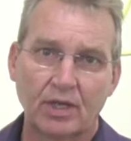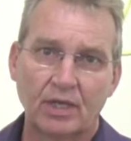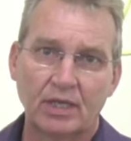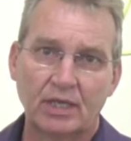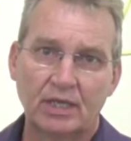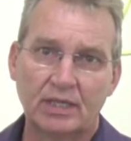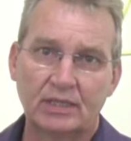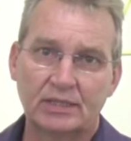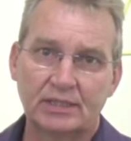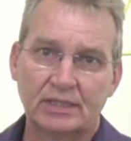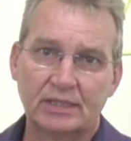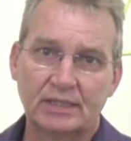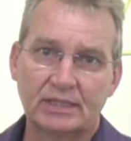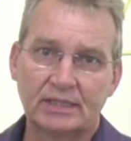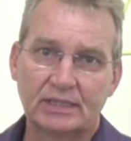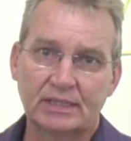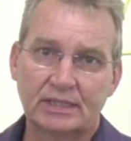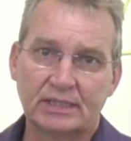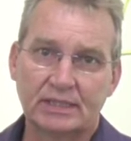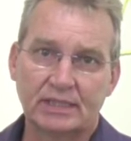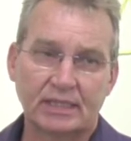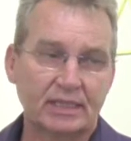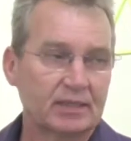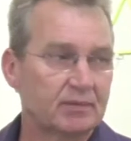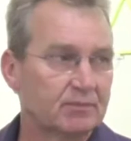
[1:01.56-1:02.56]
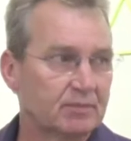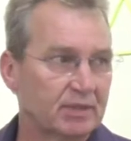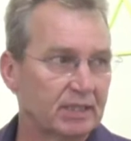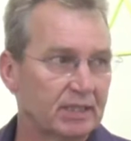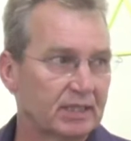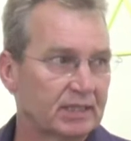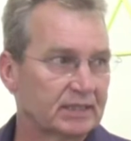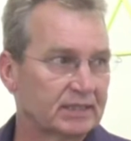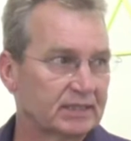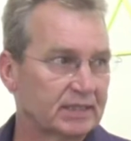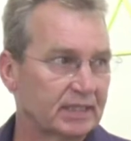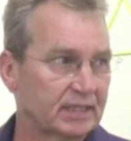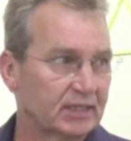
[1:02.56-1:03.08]
it easily can be
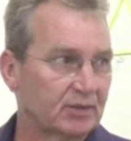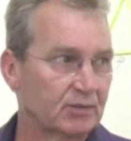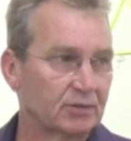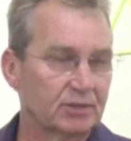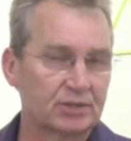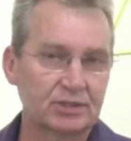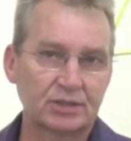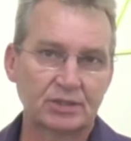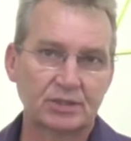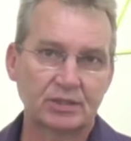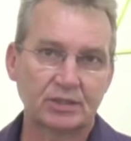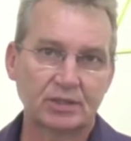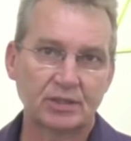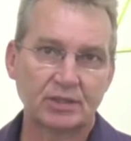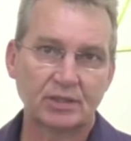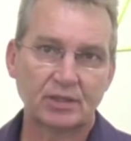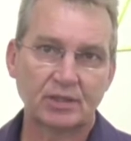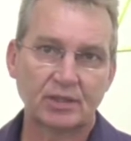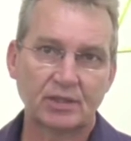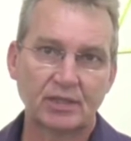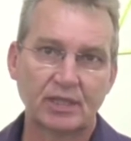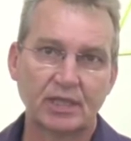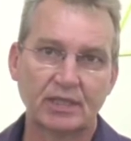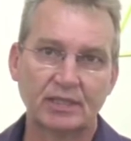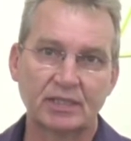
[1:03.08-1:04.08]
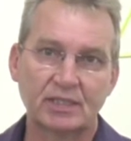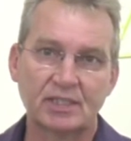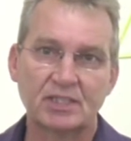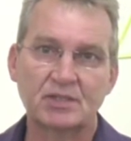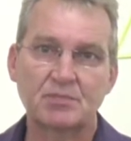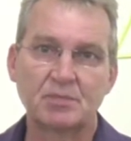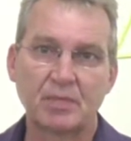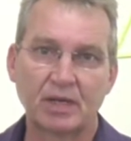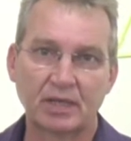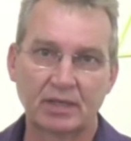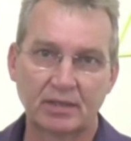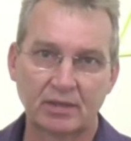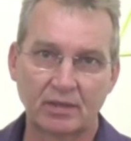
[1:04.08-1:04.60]
extinguished, that this
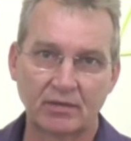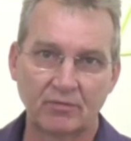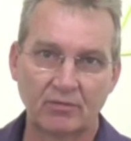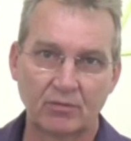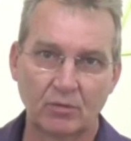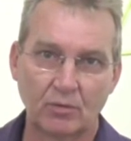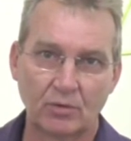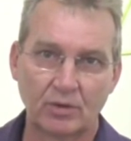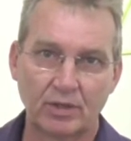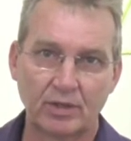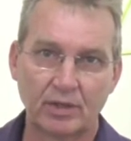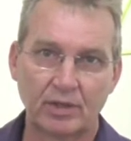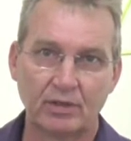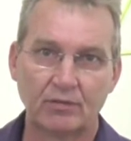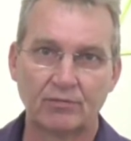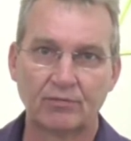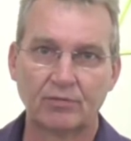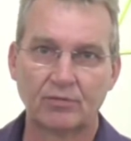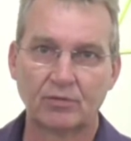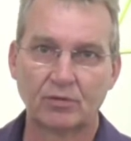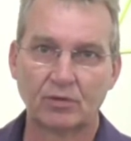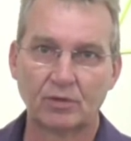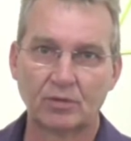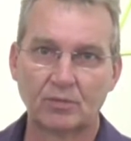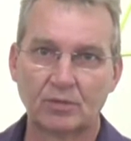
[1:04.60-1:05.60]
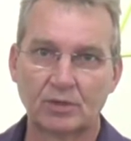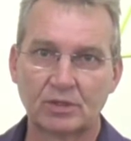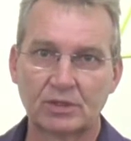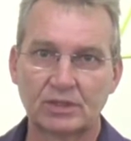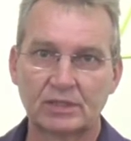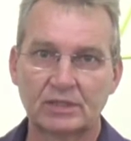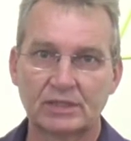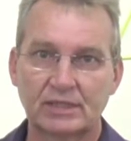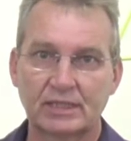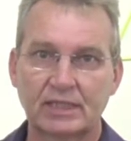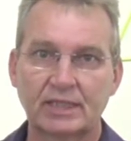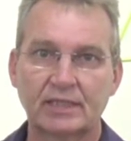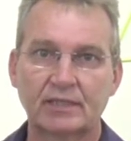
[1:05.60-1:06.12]
might avoid a full
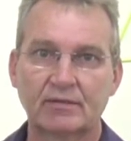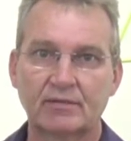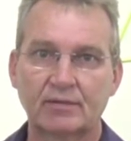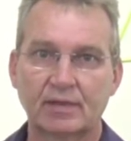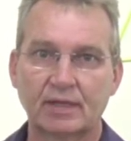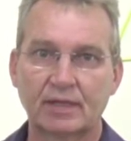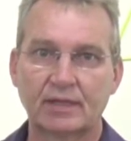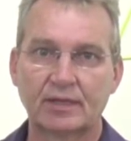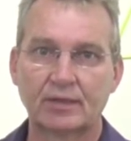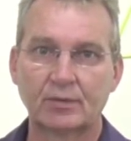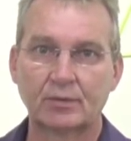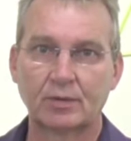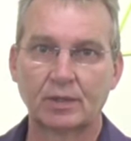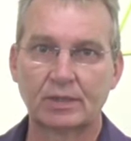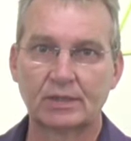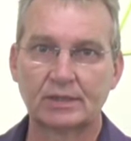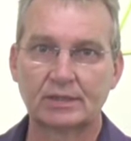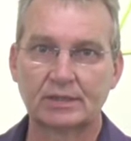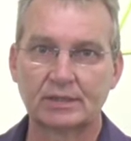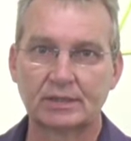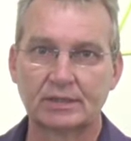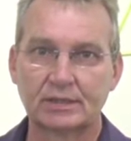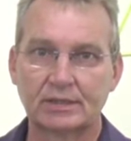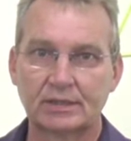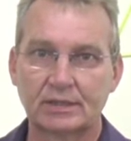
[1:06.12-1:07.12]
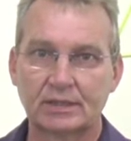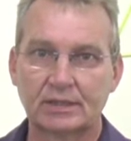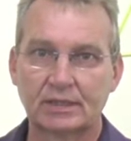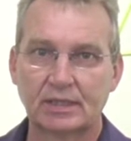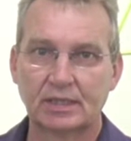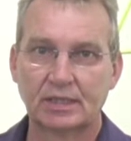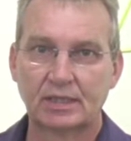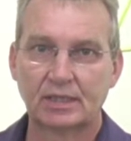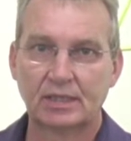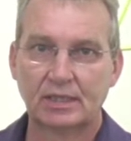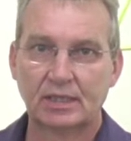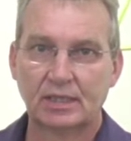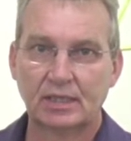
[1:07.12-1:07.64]
emergency and evacuation.
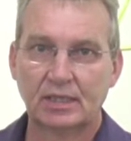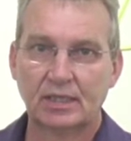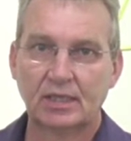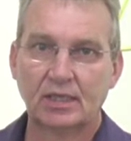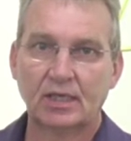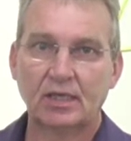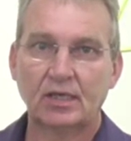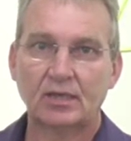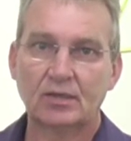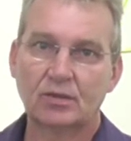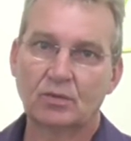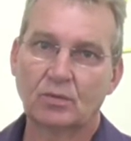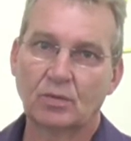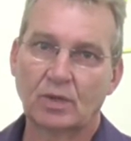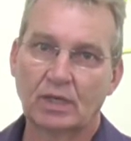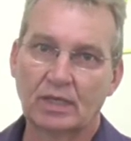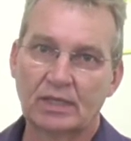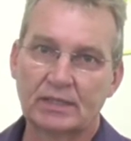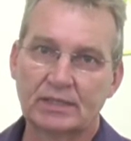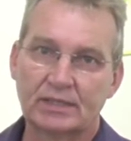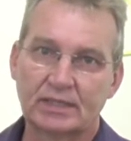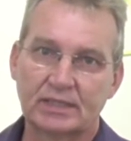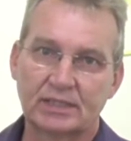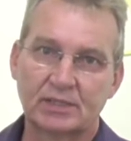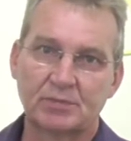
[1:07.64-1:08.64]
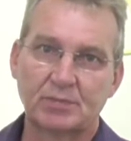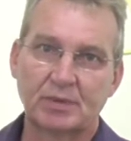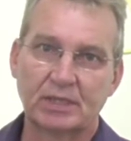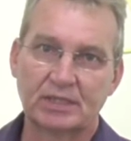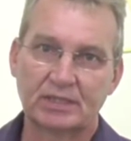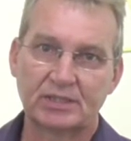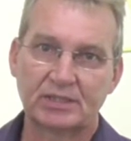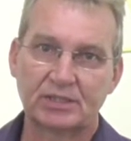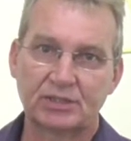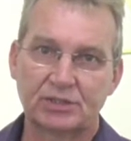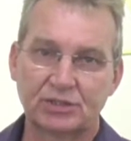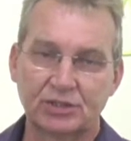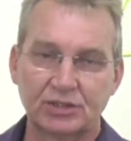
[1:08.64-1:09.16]
Otherwise, it's
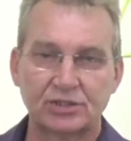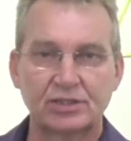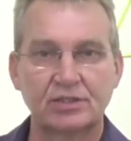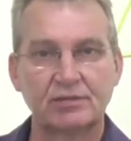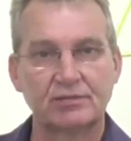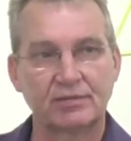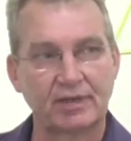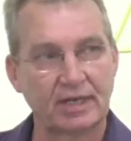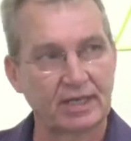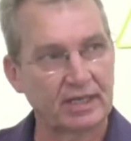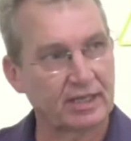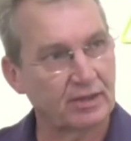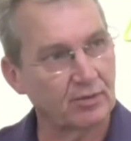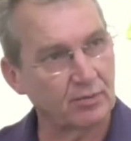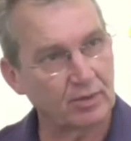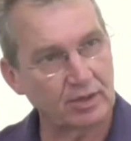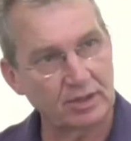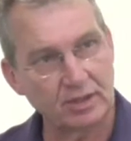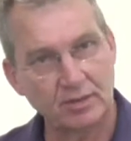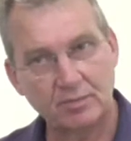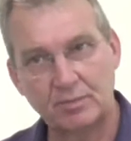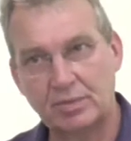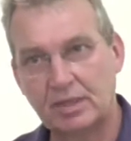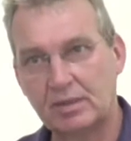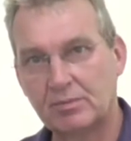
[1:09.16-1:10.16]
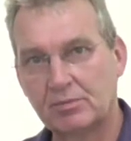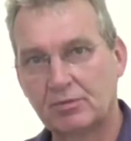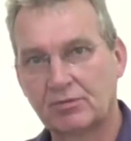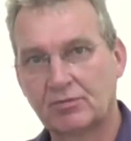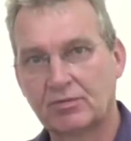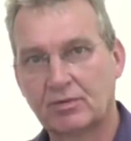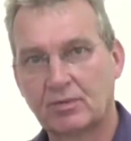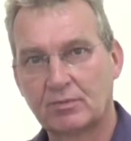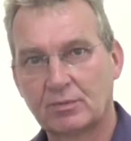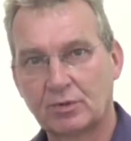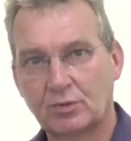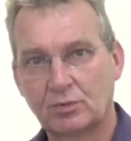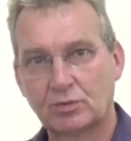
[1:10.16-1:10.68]
best to just evacuate the people
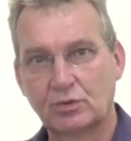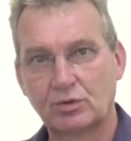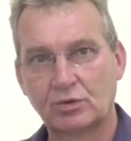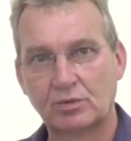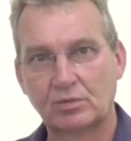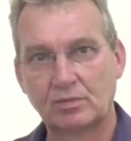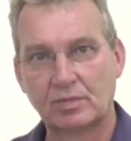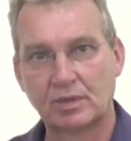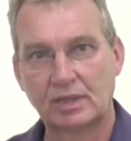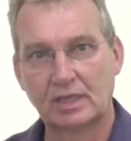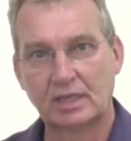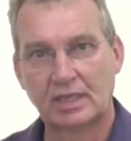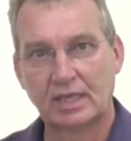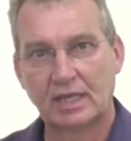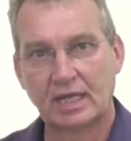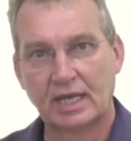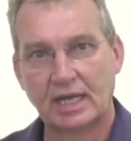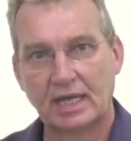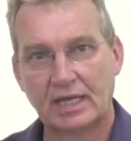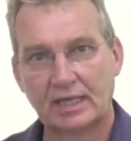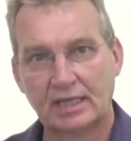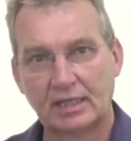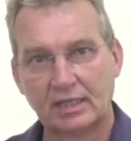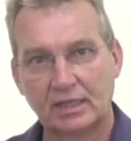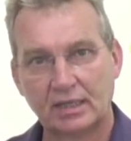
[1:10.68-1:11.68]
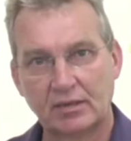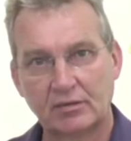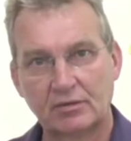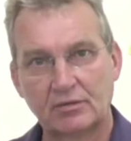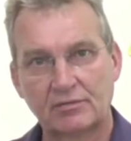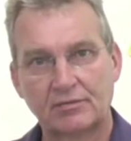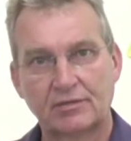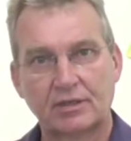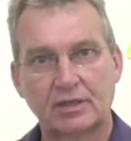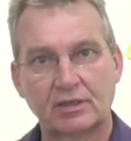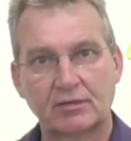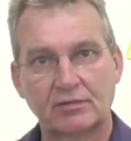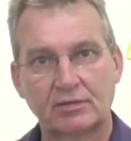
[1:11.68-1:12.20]
from the room and allow the
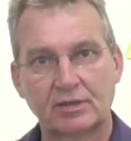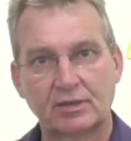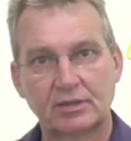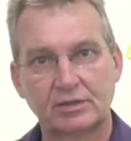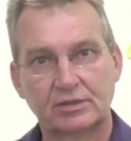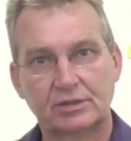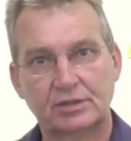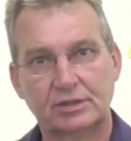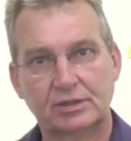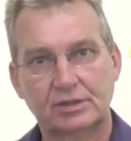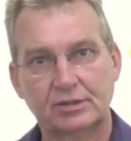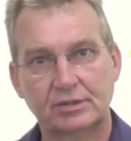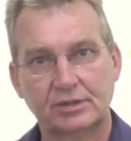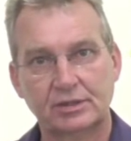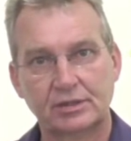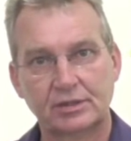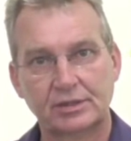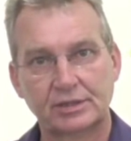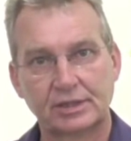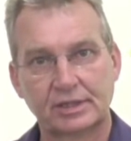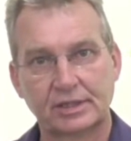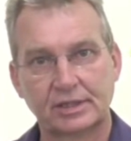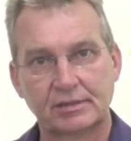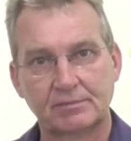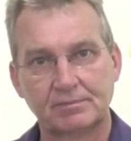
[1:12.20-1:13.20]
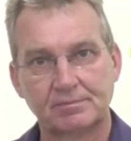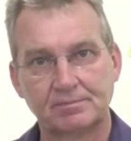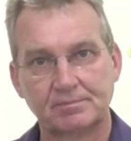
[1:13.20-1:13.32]
firefighters to do their job.